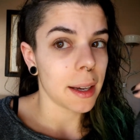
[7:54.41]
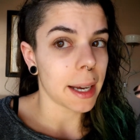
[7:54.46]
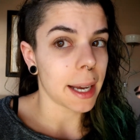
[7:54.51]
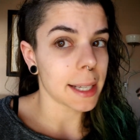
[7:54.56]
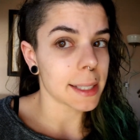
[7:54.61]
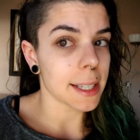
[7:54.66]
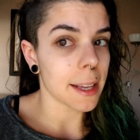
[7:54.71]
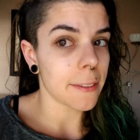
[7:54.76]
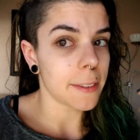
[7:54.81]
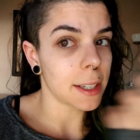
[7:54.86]

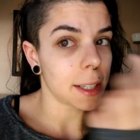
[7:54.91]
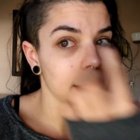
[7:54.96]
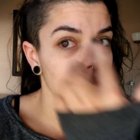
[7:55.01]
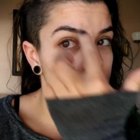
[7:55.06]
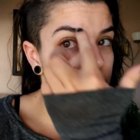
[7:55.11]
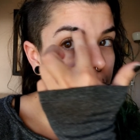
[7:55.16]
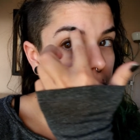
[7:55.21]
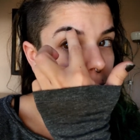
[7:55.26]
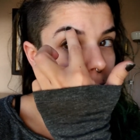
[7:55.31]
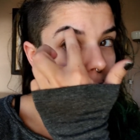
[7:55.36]
I definitely
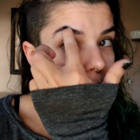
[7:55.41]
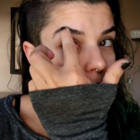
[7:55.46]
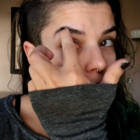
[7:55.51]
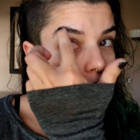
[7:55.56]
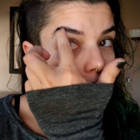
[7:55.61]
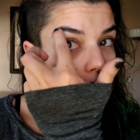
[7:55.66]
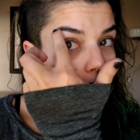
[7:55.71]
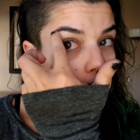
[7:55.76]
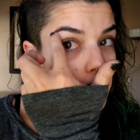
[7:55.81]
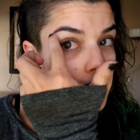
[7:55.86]
think the
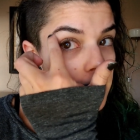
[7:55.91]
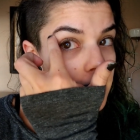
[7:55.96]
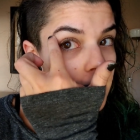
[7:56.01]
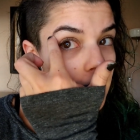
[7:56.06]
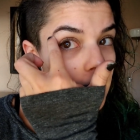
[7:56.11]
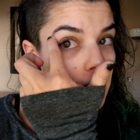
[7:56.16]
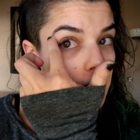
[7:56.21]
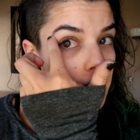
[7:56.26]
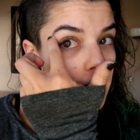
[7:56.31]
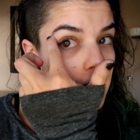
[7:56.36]
touch-up is
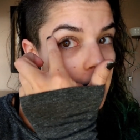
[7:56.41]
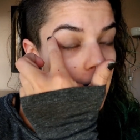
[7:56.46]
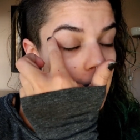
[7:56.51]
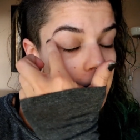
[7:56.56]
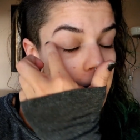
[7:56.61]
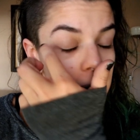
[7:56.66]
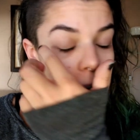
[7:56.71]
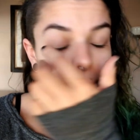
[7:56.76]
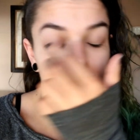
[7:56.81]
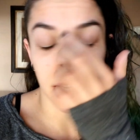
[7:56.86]
going to be
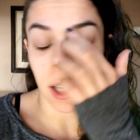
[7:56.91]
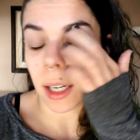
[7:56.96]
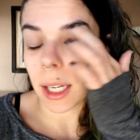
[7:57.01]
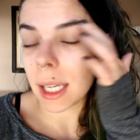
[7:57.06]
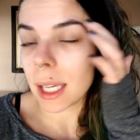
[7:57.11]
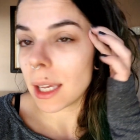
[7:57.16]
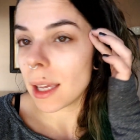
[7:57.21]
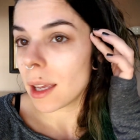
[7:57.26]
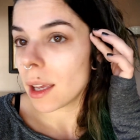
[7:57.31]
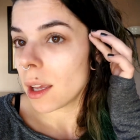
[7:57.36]

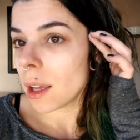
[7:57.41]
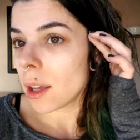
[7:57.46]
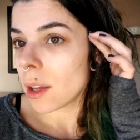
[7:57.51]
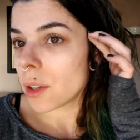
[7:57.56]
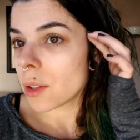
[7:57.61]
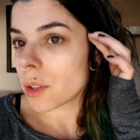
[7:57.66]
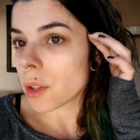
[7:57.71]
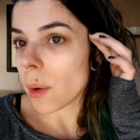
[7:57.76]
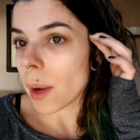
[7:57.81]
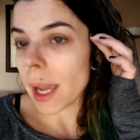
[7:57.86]
necessary,
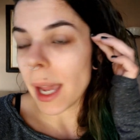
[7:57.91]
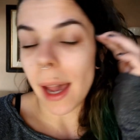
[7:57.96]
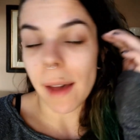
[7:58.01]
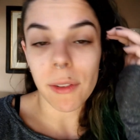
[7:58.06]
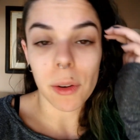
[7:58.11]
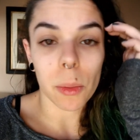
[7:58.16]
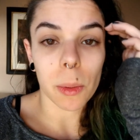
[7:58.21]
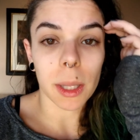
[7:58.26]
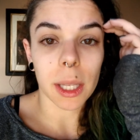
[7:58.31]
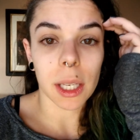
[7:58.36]
so I
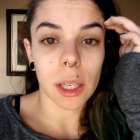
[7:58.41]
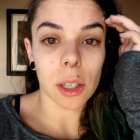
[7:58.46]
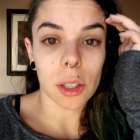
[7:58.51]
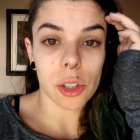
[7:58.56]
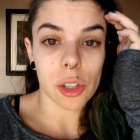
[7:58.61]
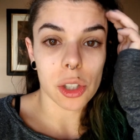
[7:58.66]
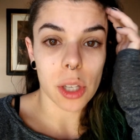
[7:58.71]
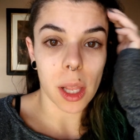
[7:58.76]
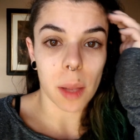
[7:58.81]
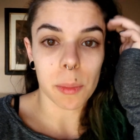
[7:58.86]
have a really
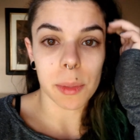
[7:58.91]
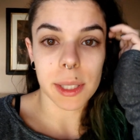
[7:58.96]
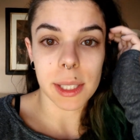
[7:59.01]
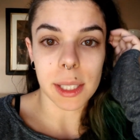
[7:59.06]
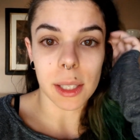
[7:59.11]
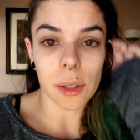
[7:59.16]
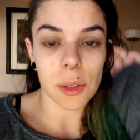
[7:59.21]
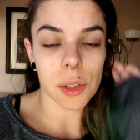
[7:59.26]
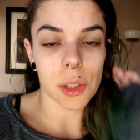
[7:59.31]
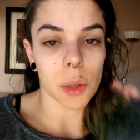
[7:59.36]
good shape
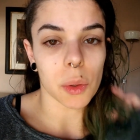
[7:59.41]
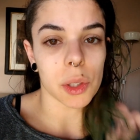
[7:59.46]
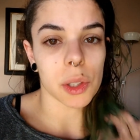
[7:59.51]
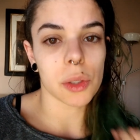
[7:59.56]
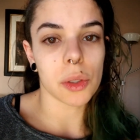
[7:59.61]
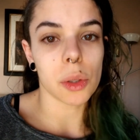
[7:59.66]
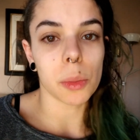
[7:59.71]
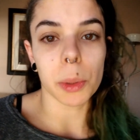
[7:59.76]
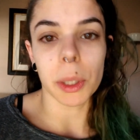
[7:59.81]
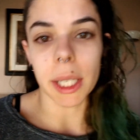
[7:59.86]
still, so
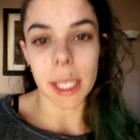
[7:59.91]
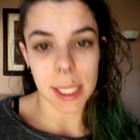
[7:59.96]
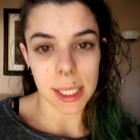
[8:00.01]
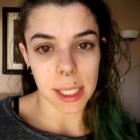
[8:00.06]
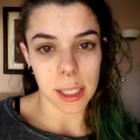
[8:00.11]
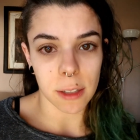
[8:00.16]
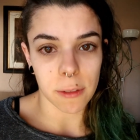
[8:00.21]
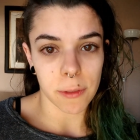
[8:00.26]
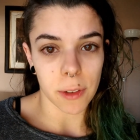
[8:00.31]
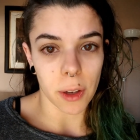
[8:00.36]
it's super easy to